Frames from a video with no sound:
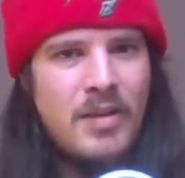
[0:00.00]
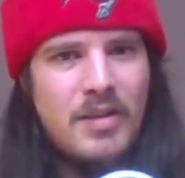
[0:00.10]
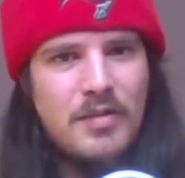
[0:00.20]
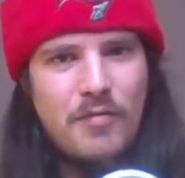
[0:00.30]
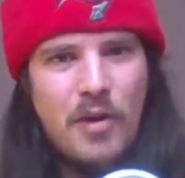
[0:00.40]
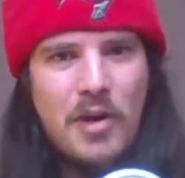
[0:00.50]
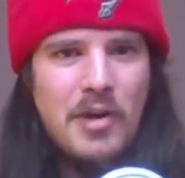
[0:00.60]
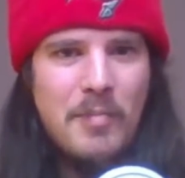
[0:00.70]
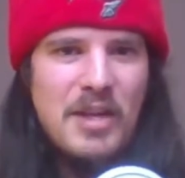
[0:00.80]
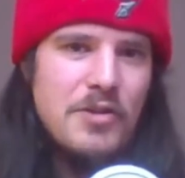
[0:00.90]
It's fine.
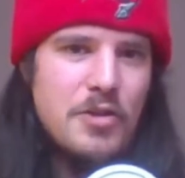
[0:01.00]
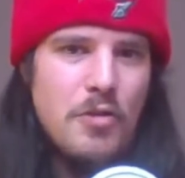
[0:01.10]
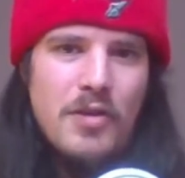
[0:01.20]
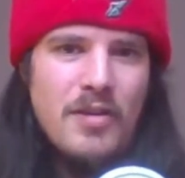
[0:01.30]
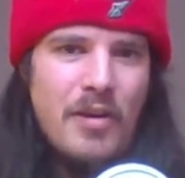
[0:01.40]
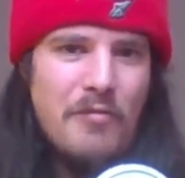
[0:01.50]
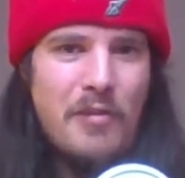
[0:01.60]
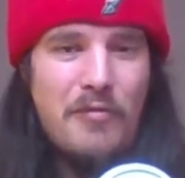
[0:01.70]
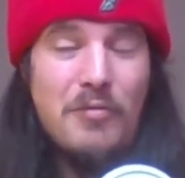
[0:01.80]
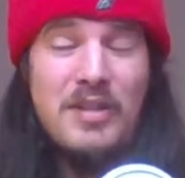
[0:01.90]
I mean, I
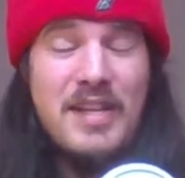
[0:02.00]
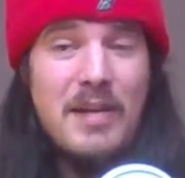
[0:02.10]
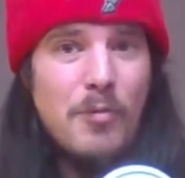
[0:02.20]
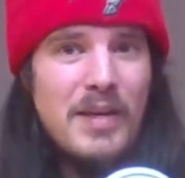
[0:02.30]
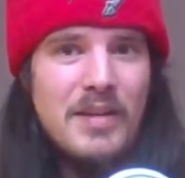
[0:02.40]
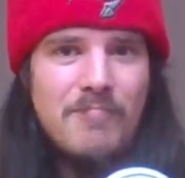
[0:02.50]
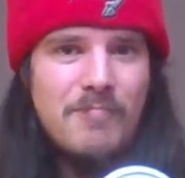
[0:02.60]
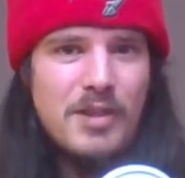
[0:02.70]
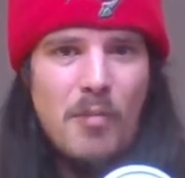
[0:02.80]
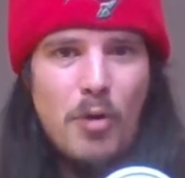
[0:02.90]
feel the team will be
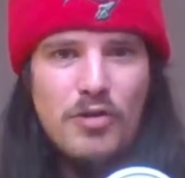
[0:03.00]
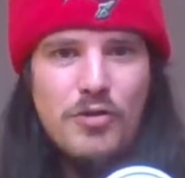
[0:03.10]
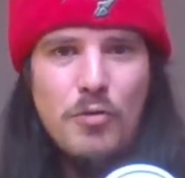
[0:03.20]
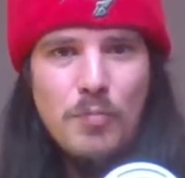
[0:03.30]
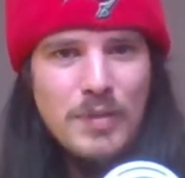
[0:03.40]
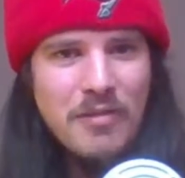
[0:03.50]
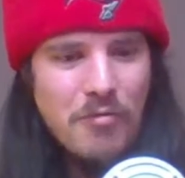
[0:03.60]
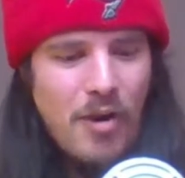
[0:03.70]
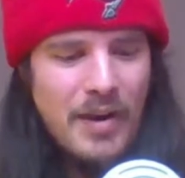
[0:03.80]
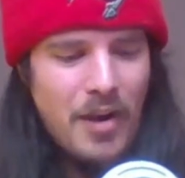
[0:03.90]
somewhat doomed if
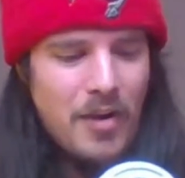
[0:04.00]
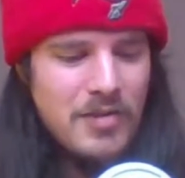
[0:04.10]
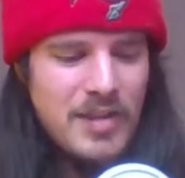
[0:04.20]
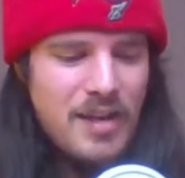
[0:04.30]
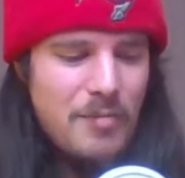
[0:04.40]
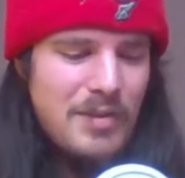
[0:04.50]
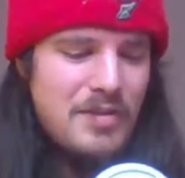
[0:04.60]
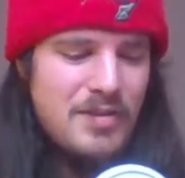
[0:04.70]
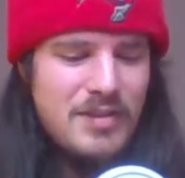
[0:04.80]
Ryan goes down, but